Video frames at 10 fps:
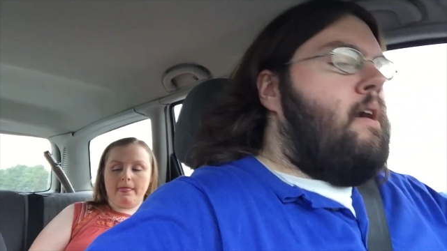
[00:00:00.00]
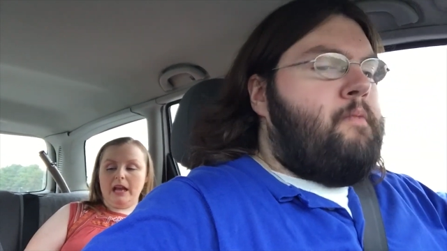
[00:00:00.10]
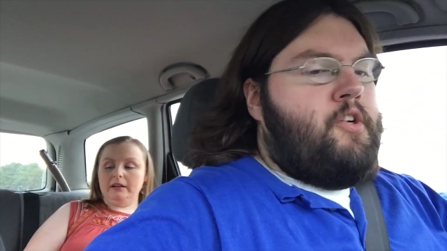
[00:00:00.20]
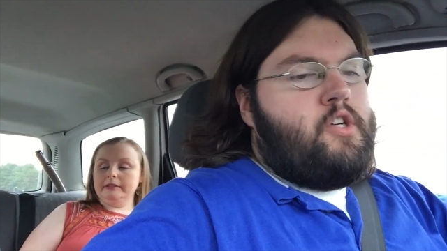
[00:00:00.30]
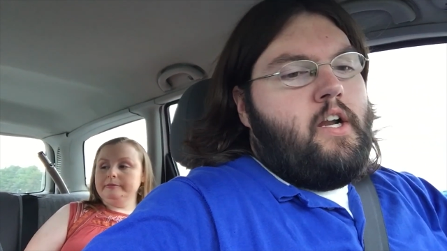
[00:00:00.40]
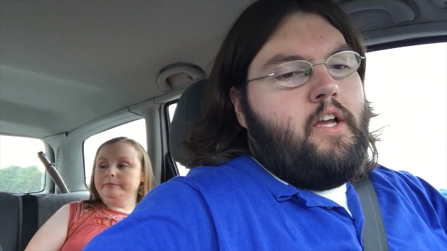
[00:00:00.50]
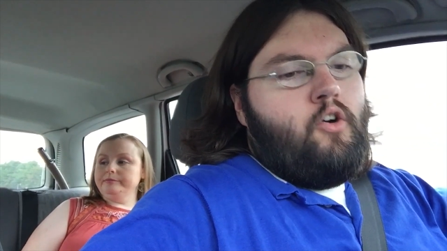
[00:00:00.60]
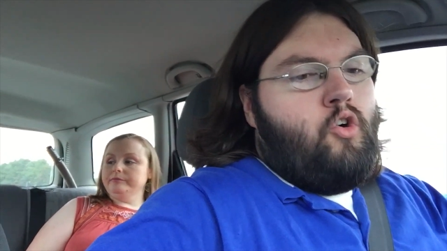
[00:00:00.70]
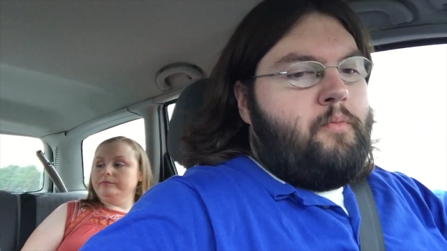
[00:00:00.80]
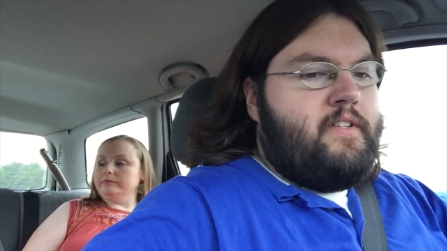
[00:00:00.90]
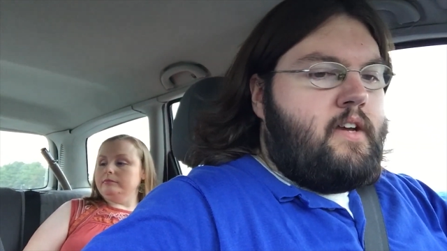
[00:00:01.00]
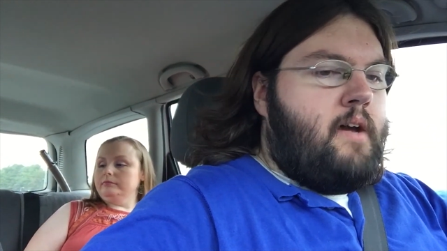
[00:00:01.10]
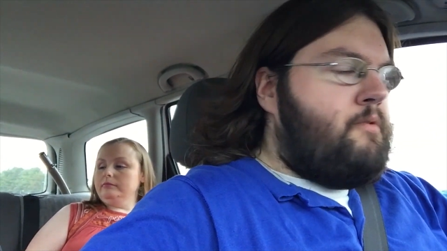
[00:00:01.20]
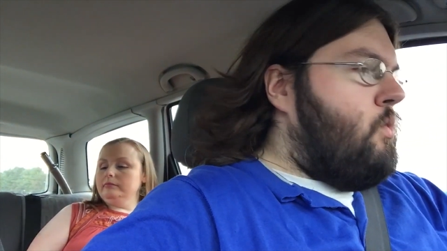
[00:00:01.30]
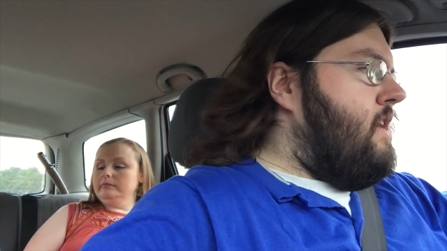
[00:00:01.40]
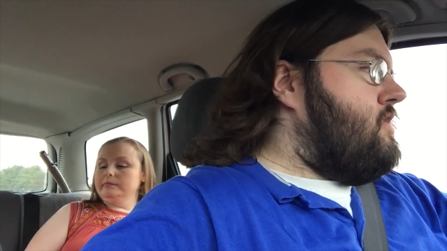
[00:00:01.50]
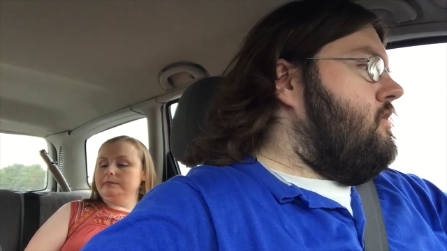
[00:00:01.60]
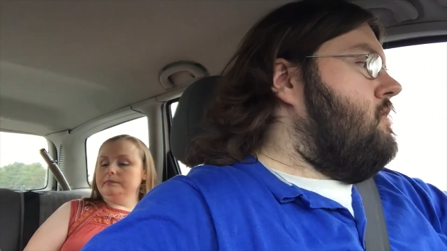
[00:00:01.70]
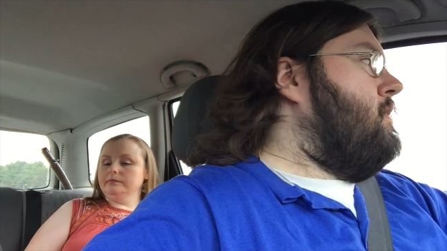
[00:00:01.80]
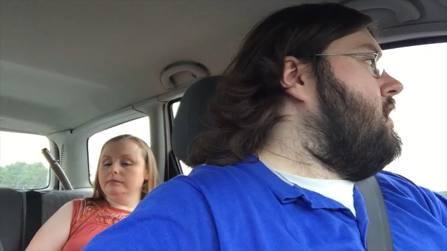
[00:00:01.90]
Speaker 1: I'm going to try to get home in time to watch
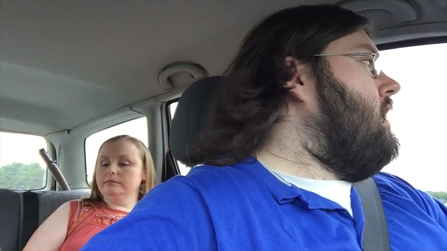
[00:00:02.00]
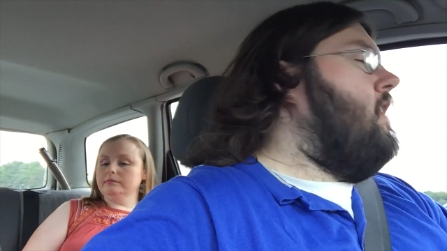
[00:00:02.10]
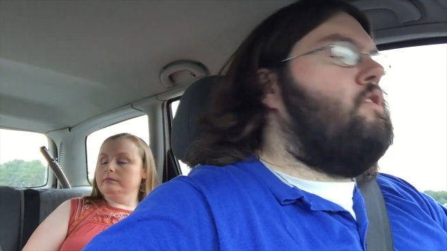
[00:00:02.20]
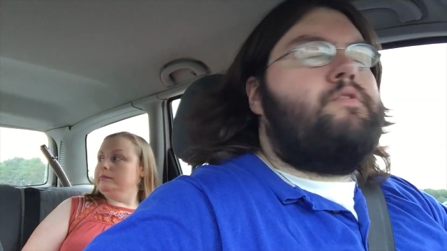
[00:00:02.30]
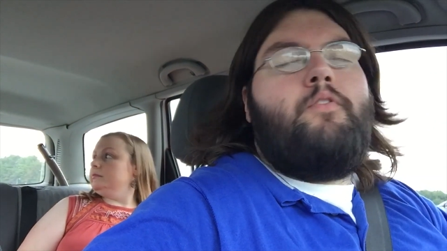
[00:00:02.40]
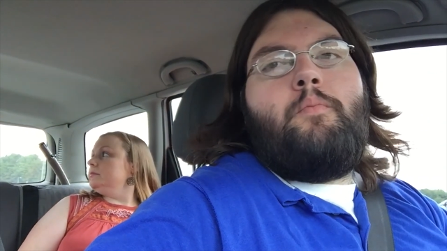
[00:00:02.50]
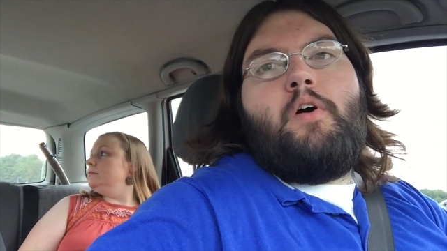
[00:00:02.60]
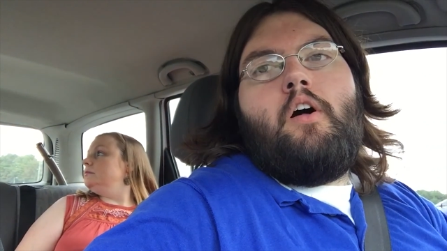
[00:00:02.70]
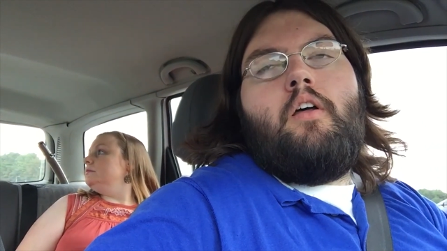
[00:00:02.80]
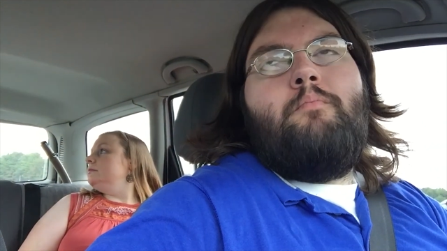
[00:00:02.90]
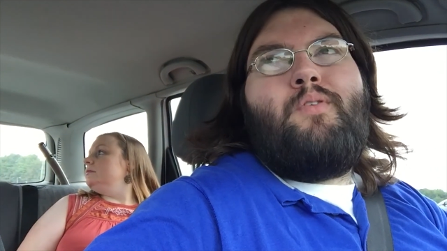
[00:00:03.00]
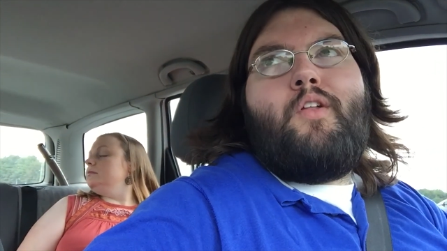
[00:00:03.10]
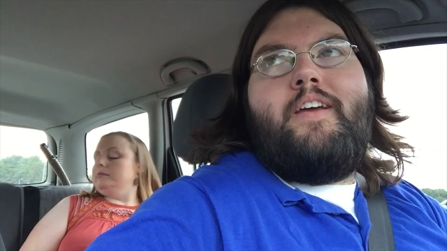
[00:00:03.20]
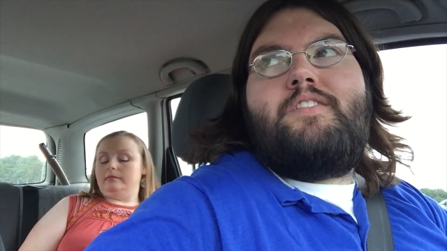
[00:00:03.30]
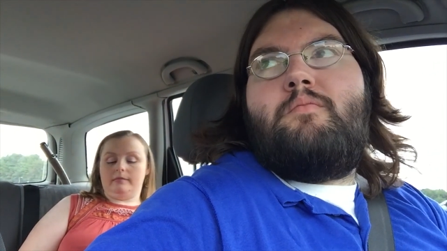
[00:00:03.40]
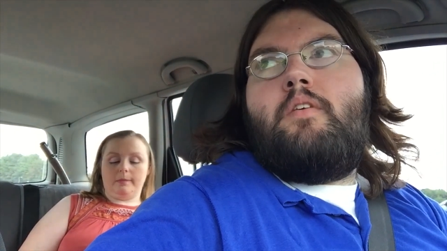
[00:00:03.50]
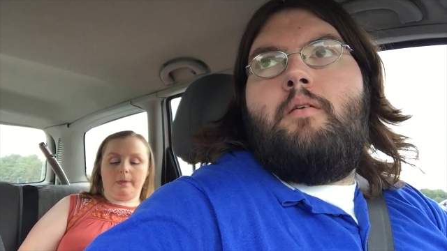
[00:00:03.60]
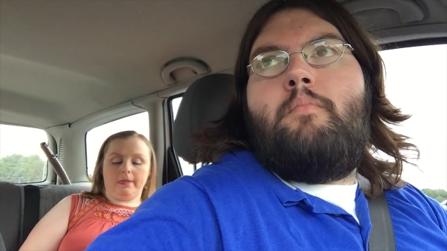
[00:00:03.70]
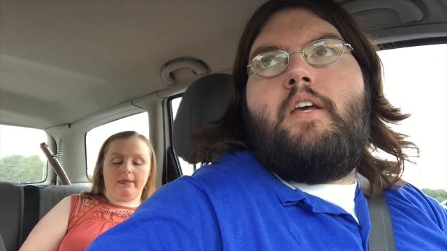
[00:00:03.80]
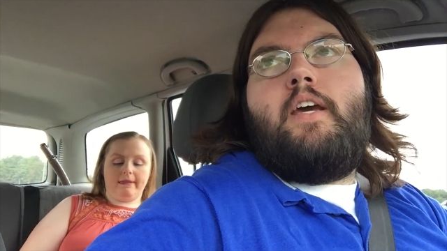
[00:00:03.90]
a little bit of college football and play some
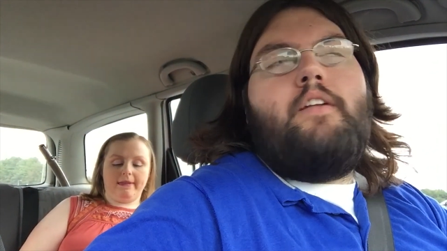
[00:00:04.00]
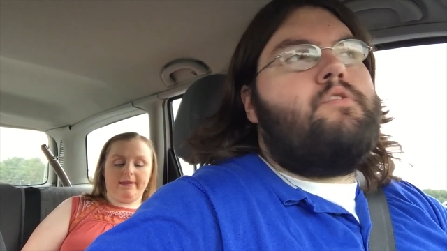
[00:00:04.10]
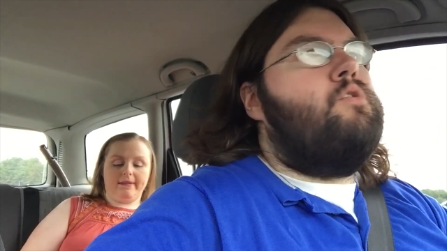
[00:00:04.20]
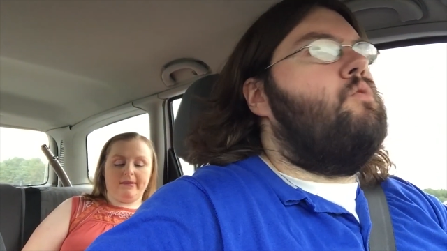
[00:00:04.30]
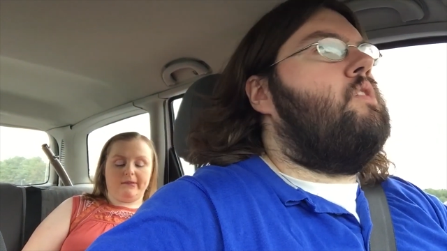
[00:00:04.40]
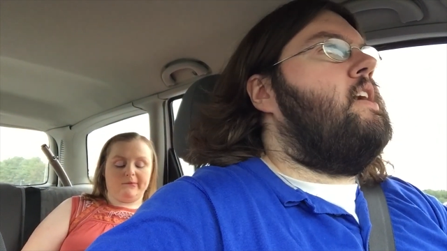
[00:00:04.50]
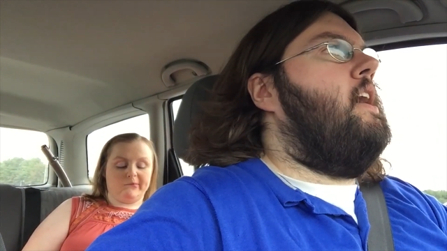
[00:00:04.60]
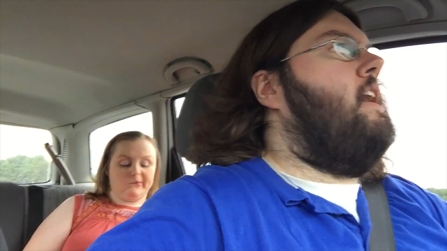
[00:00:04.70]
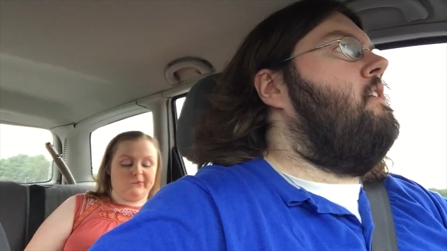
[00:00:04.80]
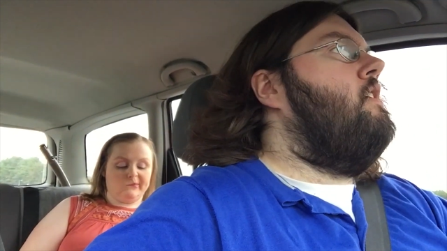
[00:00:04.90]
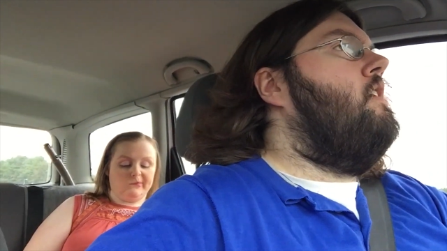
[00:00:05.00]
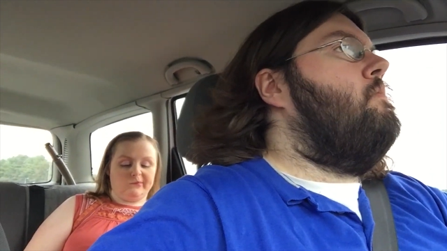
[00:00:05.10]
NBA 2k.